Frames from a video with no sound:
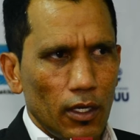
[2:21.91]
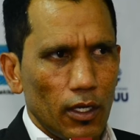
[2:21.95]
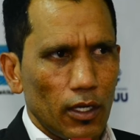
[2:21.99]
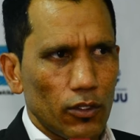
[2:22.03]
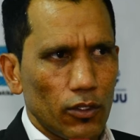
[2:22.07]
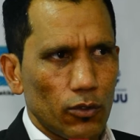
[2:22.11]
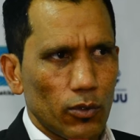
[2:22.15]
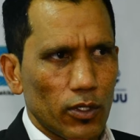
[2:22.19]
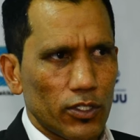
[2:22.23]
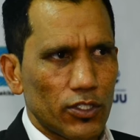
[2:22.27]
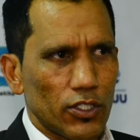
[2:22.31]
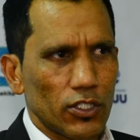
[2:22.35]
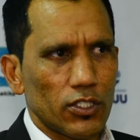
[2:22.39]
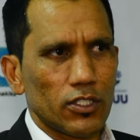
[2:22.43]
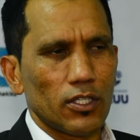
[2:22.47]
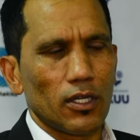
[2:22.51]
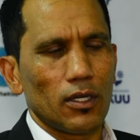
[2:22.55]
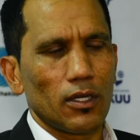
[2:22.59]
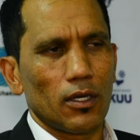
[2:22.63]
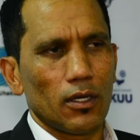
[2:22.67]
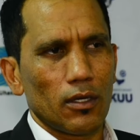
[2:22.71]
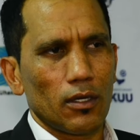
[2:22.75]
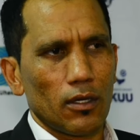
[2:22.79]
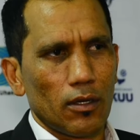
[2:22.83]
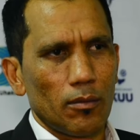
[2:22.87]
It was just
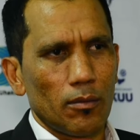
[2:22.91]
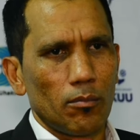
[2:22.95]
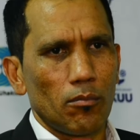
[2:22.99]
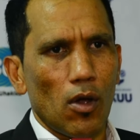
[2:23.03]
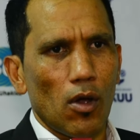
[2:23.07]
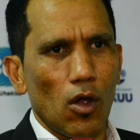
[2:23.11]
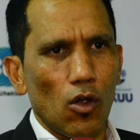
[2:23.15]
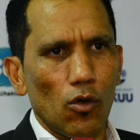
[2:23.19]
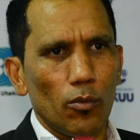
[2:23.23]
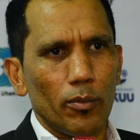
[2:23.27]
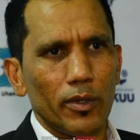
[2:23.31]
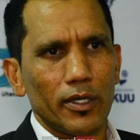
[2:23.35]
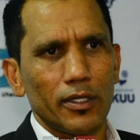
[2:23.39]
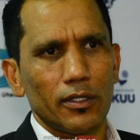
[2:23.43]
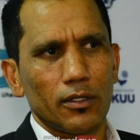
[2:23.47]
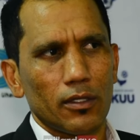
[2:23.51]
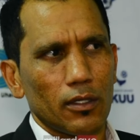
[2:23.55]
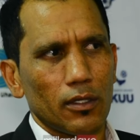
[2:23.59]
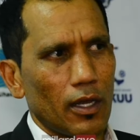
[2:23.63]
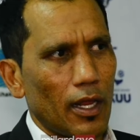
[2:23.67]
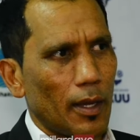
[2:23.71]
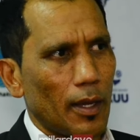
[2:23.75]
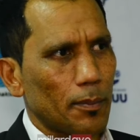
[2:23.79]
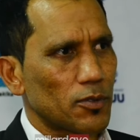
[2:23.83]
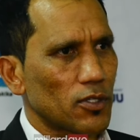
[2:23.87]
a moment,
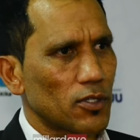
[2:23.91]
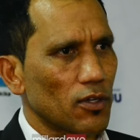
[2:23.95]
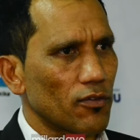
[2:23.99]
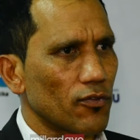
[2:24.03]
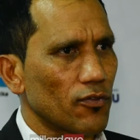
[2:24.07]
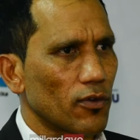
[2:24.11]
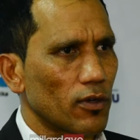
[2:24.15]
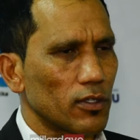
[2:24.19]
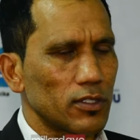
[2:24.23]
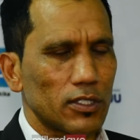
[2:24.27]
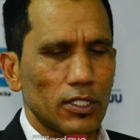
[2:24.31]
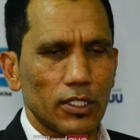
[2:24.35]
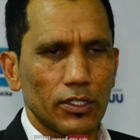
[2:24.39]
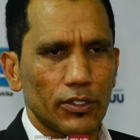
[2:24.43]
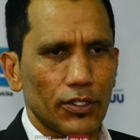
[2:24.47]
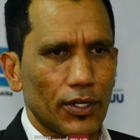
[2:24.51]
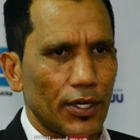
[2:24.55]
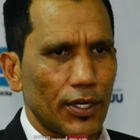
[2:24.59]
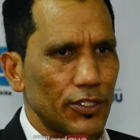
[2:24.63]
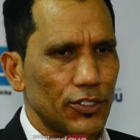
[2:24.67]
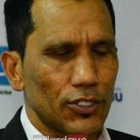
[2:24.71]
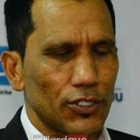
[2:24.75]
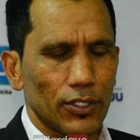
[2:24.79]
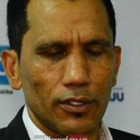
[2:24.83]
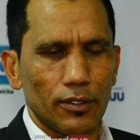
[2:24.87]
lapse of
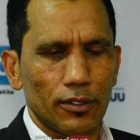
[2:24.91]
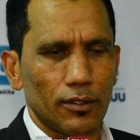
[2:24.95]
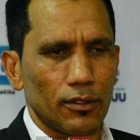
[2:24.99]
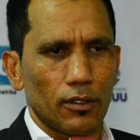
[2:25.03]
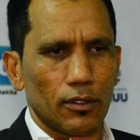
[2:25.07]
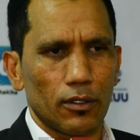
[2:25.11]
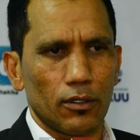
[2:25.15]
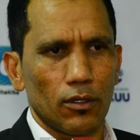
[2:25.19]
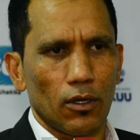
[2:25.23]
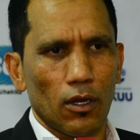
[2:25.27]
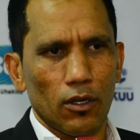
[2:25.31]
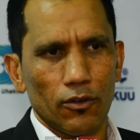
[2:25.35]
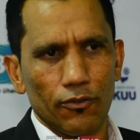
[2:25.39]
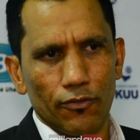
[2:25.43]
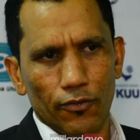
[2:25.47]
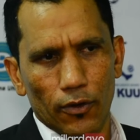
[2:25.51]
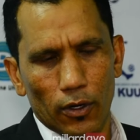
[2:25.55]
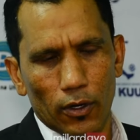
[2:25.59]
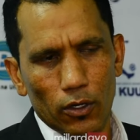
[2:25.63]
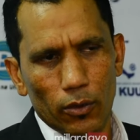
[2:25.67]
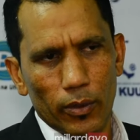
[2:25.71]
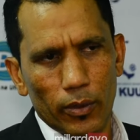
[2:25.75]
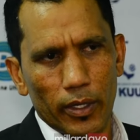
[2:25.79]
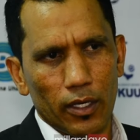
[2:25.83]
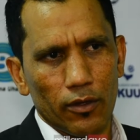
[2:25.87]
concentration, not
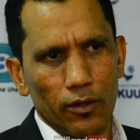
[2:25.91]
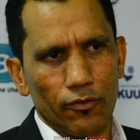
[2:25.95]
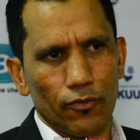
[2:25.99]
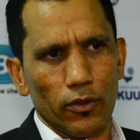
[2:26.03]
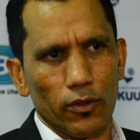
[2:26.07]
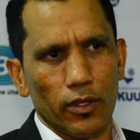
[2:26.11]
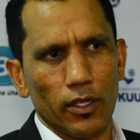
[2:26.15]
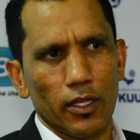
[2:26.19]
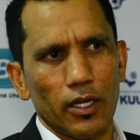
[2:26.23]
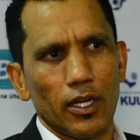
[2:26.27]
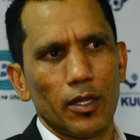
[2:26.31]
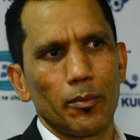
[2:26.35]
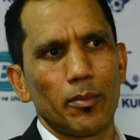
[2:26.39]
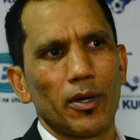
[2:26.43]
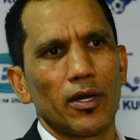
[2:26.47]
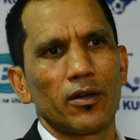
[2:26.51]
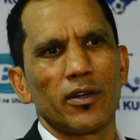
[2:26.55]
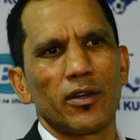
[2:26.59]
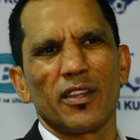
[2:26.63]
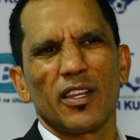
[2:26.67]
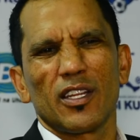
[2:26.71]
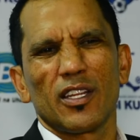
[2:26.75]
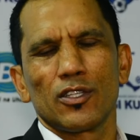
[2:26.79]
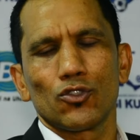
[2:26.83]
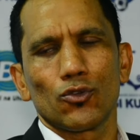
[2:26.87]
following for the
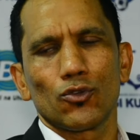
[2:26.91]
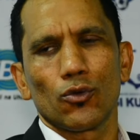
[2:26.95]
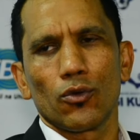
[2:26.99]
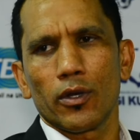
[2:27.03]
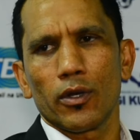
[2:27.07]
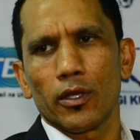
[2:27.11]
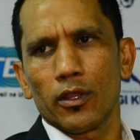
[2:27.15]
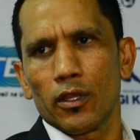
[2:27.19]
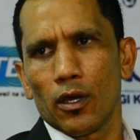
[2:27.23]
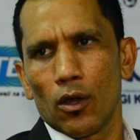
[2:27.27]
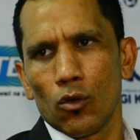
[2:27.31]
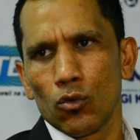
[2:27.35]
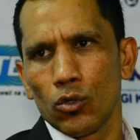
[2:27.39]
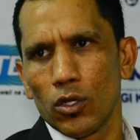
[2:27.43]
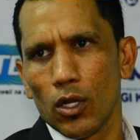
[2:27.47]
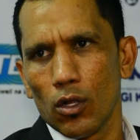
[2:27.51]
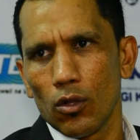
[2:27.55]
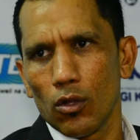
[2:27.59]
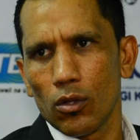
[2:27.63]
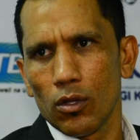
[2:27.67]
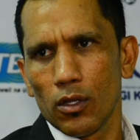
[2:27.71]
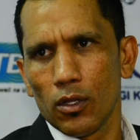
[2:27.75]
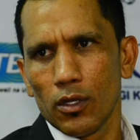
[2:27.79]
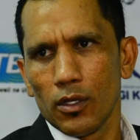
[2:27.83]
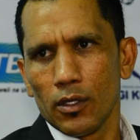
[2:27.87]
rebound and then scoring the own
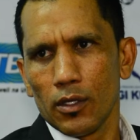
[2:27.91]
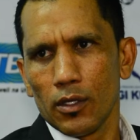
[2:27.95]
goal.